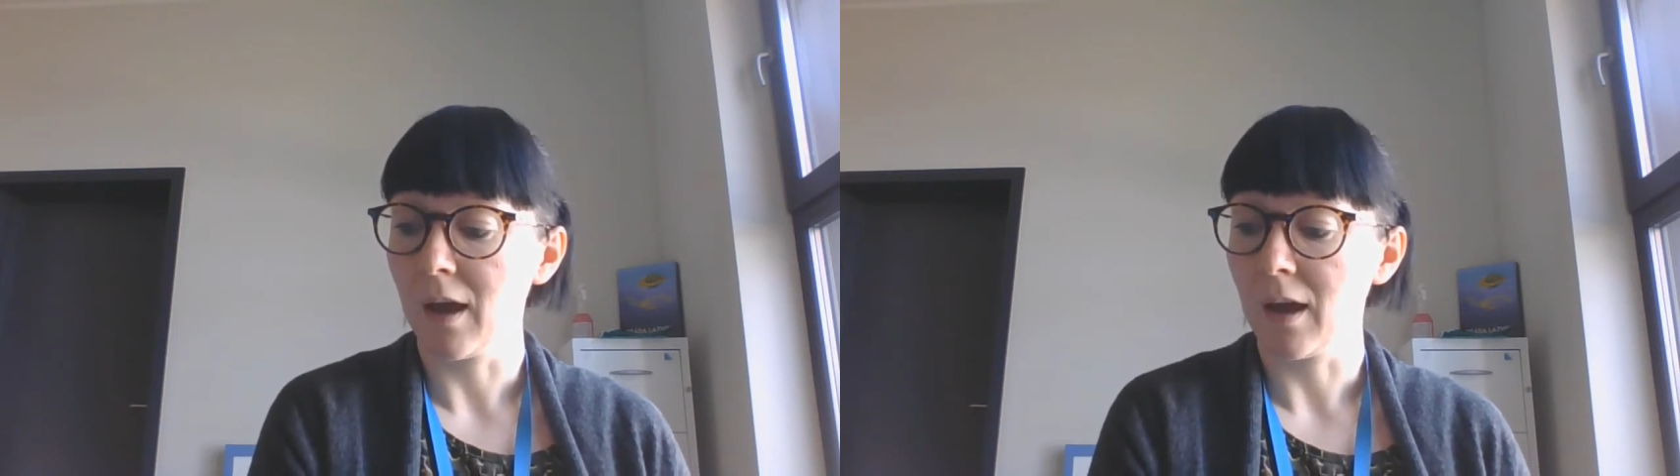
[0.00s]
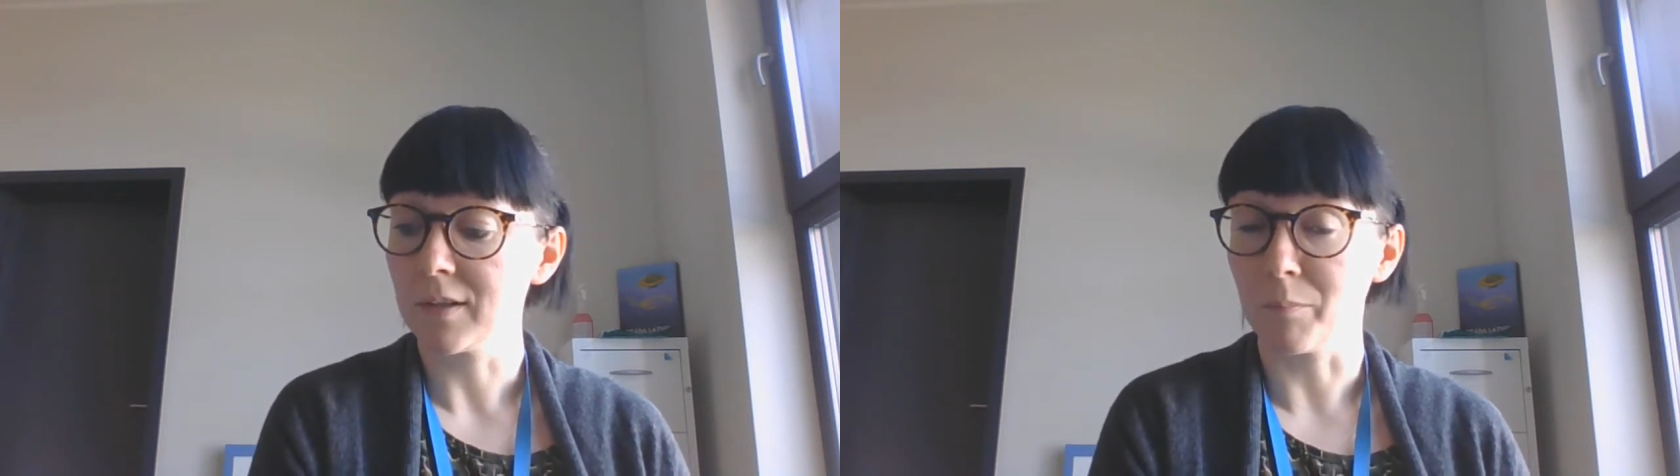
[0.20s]

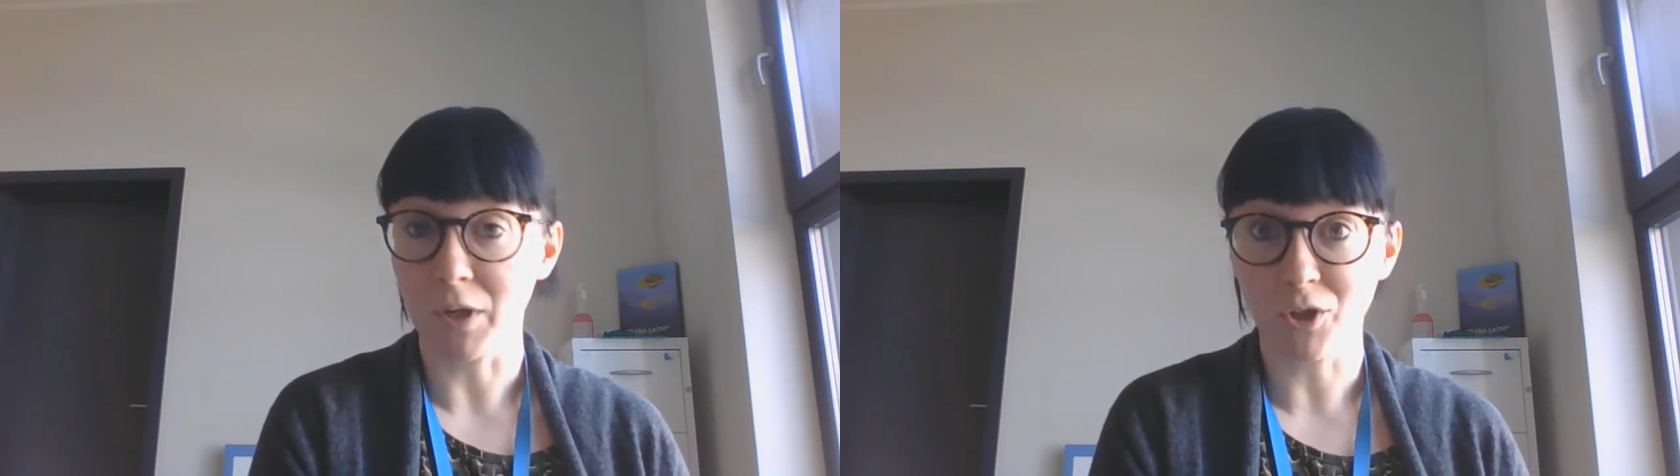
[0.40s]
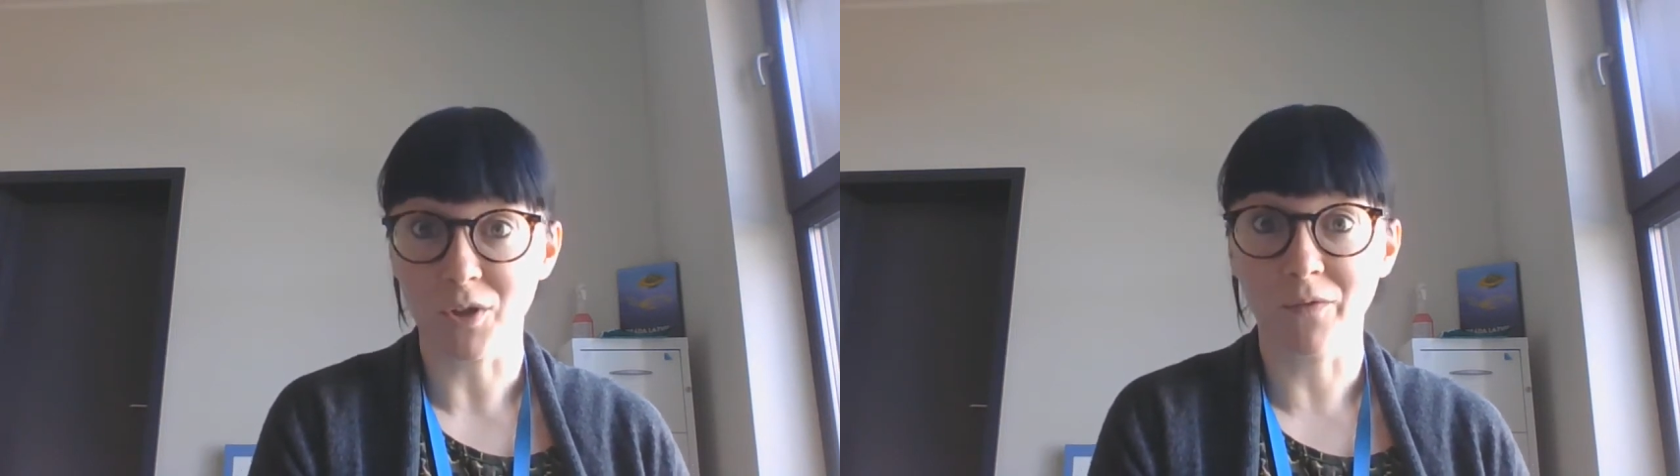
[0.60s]

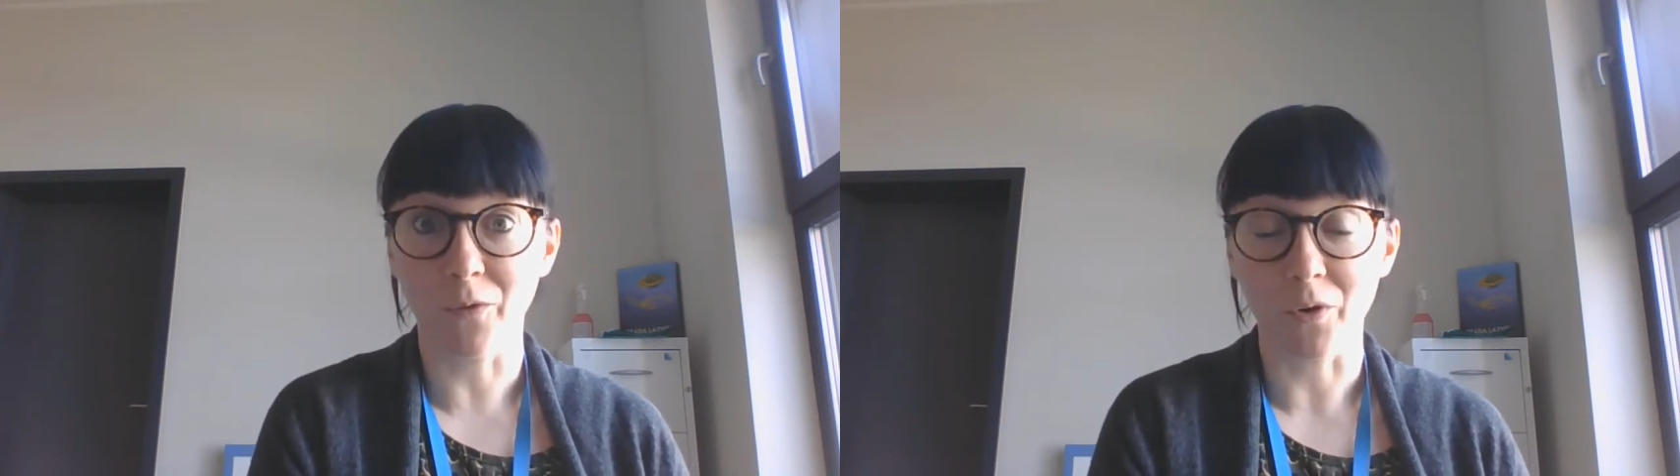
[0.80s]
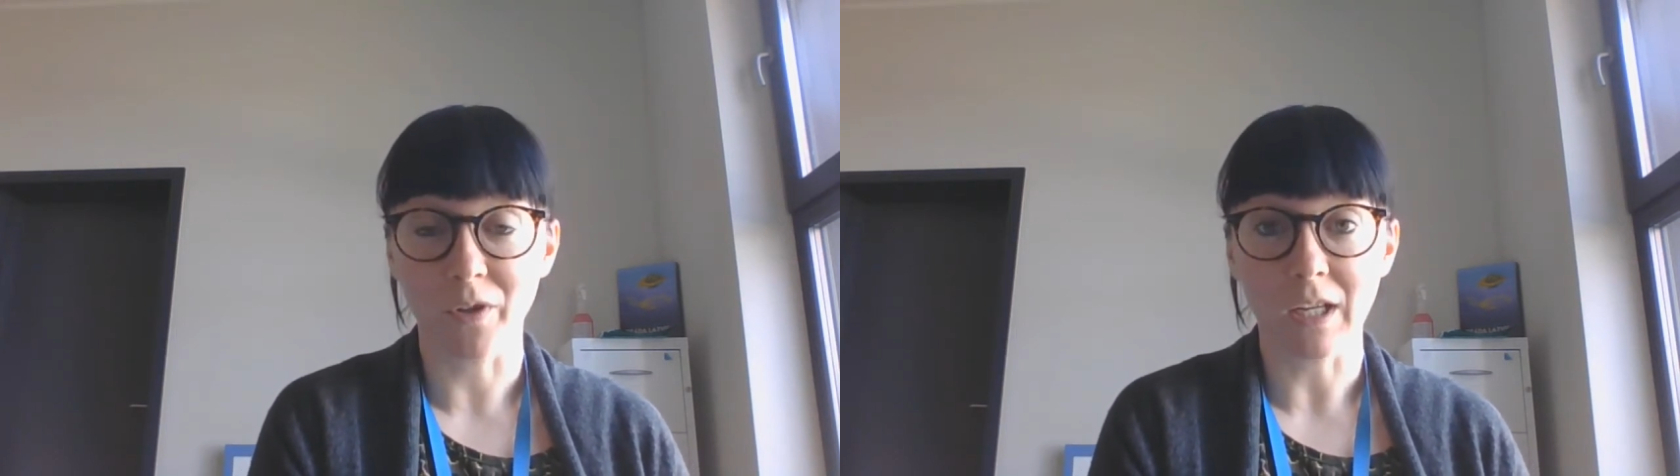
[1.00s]
submissions
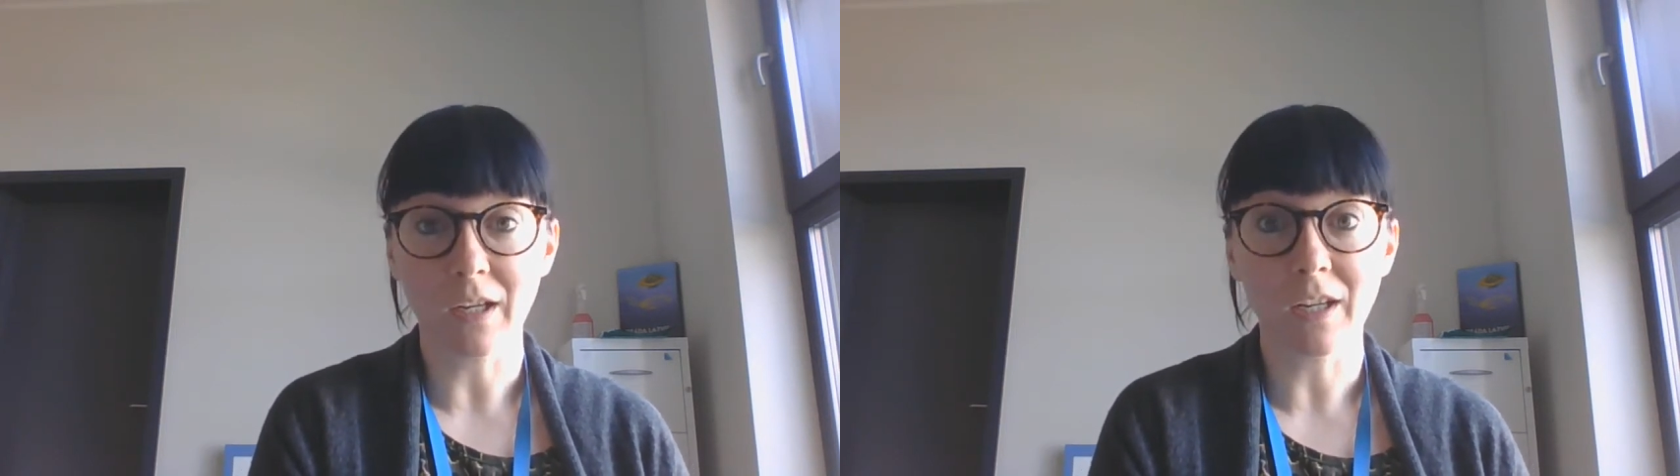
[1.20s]
for the